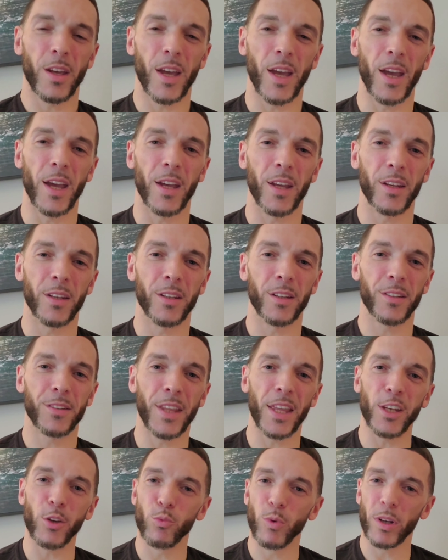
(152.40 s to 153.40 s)
And
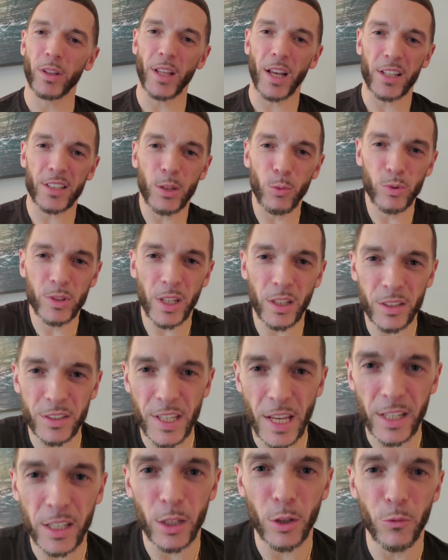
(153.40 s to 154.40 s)
then he realized he was getting
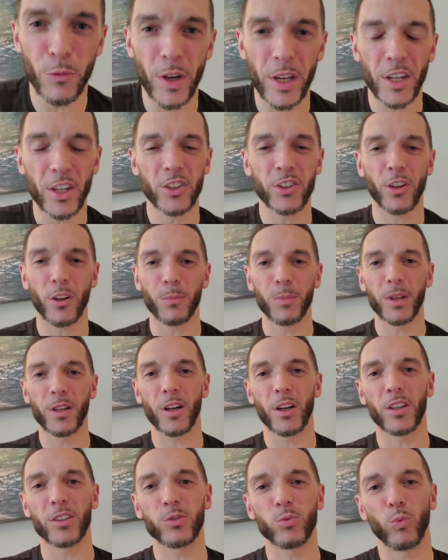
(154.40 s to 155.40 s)
taken advantage of
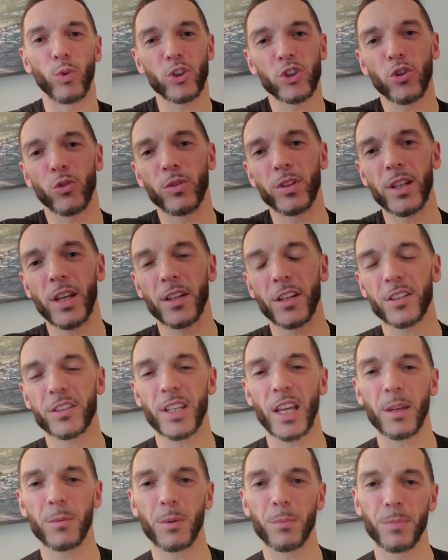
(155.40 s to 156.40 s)
because once you're in the
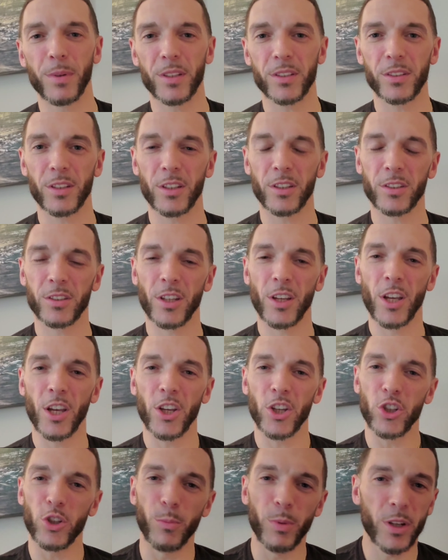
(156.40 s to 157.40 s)
entertainment business,
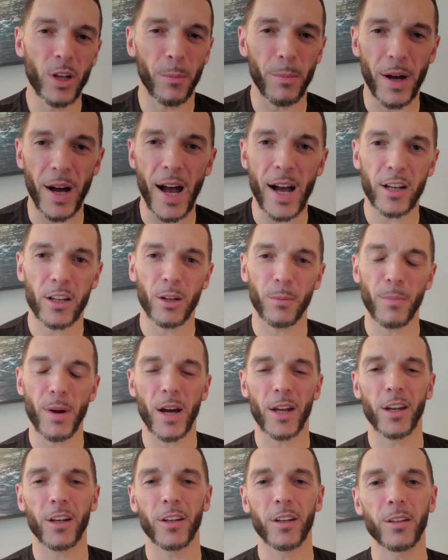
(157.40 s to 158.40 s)
you become a hot
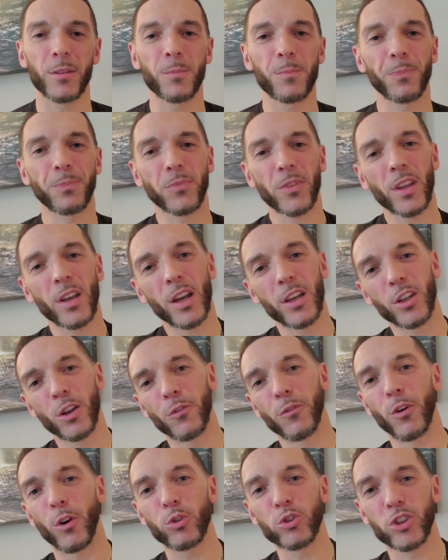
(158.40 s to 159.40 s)
commodity and the
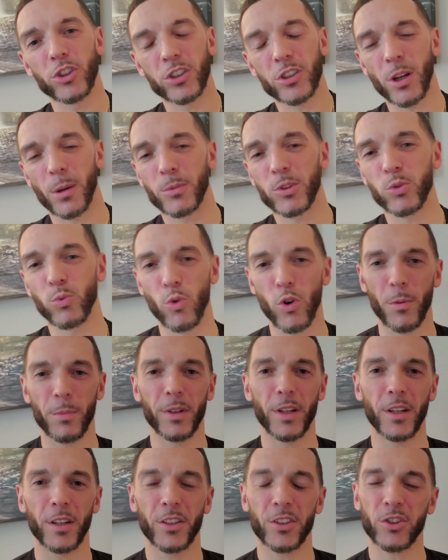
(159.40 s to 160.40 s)
vultures come
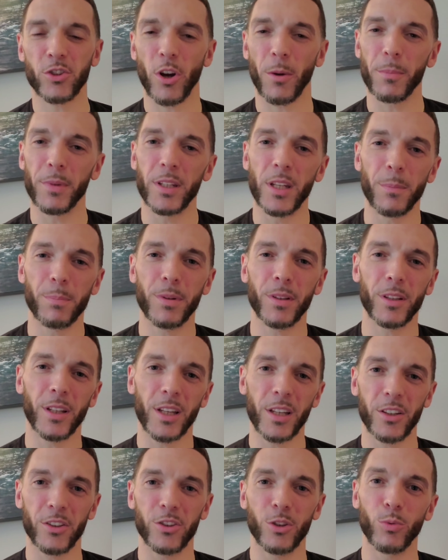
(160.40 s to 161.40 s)
swarming in and start
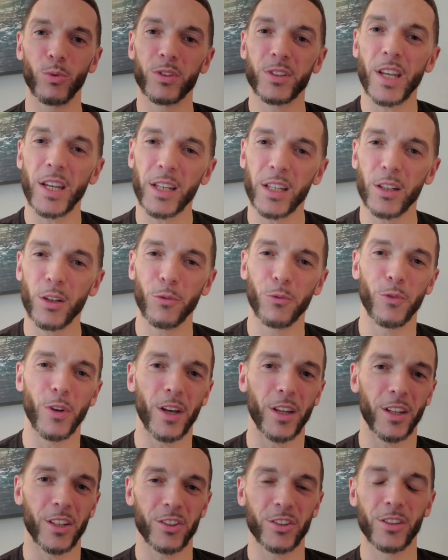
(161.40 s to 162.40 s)
manipulating you and taking
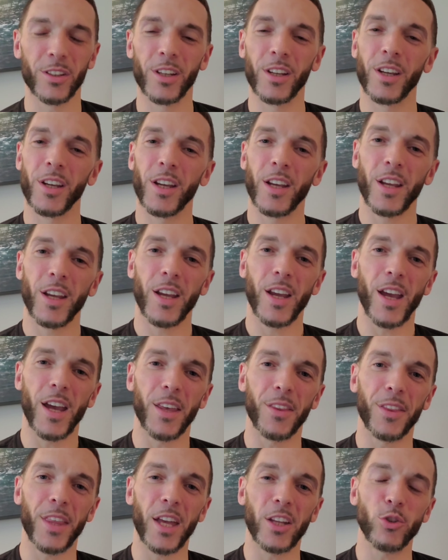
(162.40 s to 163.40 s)
advantage.
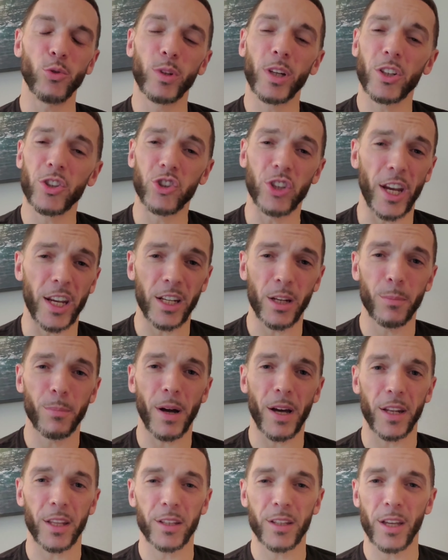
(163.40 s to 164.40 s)
And then you get jaded
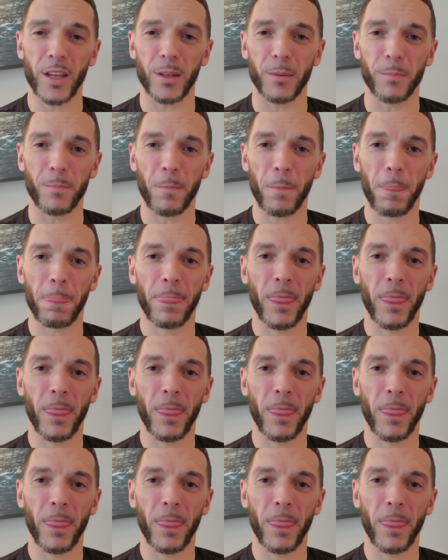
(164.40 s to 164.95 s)
by the game.